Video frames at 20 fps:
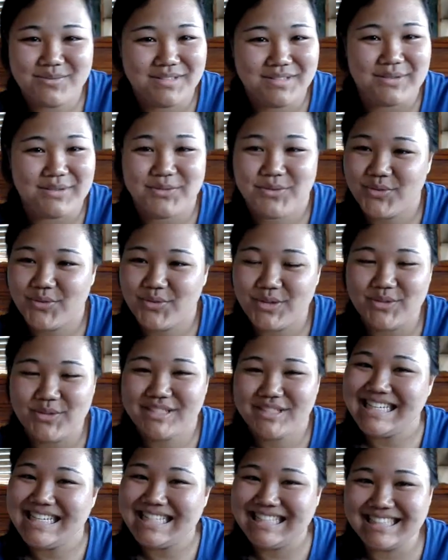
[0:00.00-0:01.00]
like
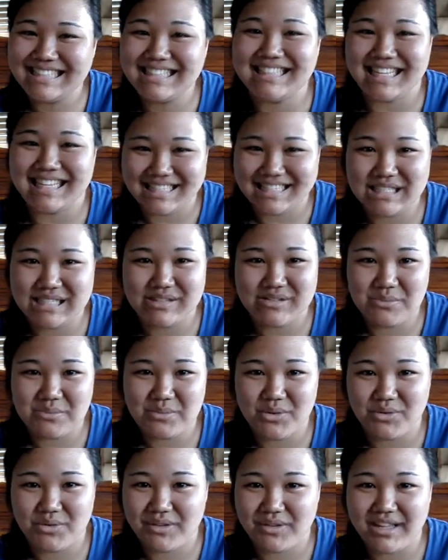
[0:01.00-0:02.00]
15 seconds of the
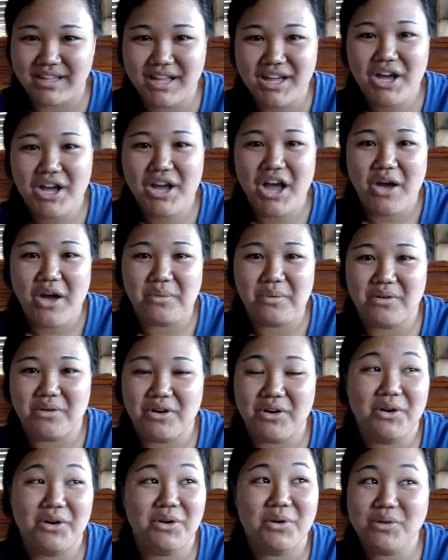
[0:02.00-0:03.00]
movie, we
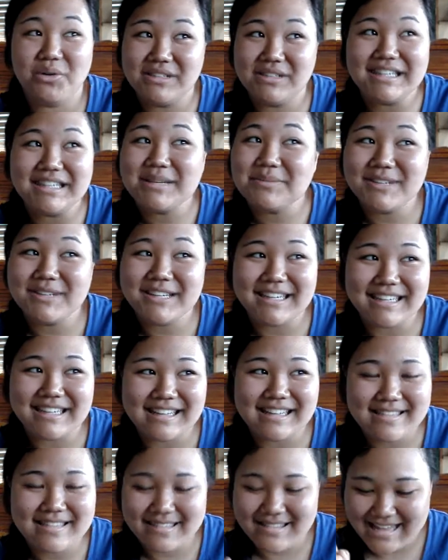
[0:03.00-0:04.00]
were all holding our
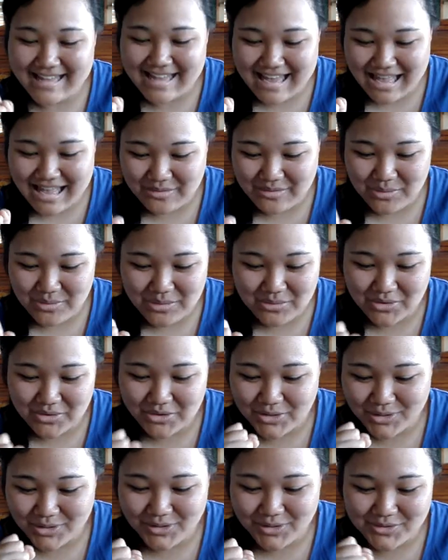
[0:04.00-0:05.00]
breath, and we
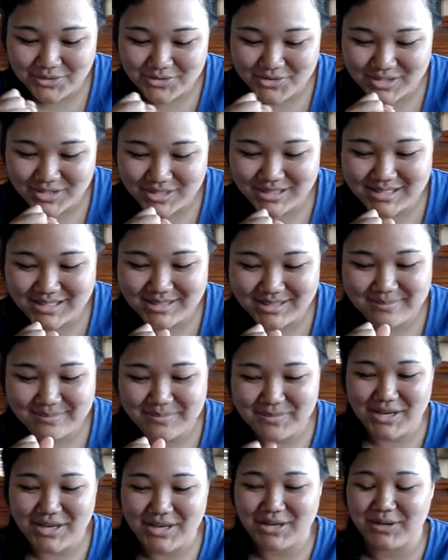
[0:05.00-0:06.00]
were all just,
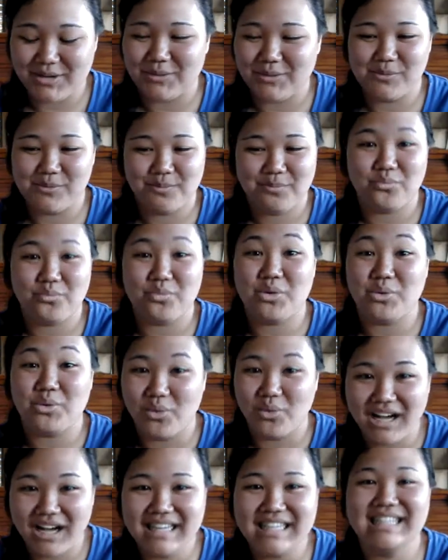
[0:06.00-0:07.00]
you know, we
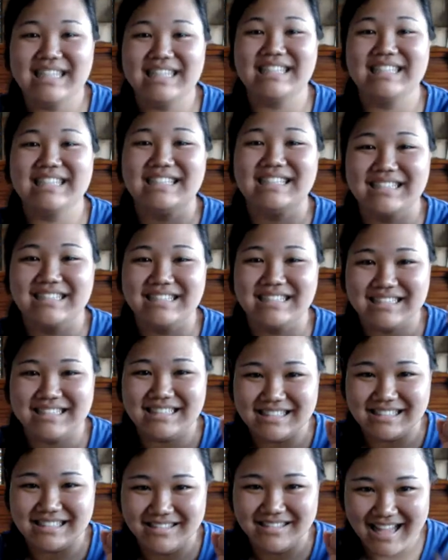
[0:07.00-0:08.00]
wanted
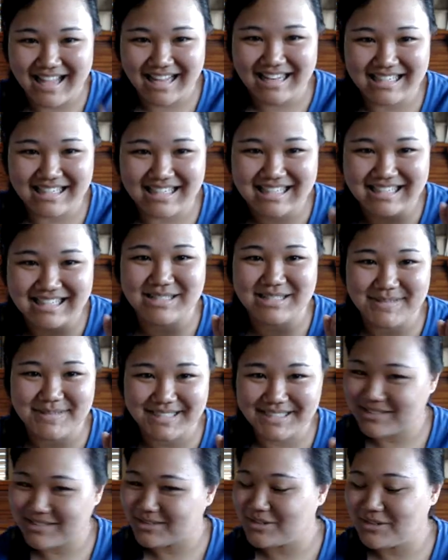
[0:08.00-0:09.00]
the ending to
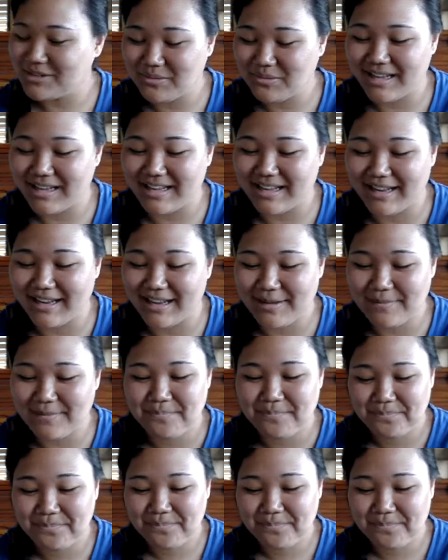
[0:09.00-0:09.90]
be a certain way.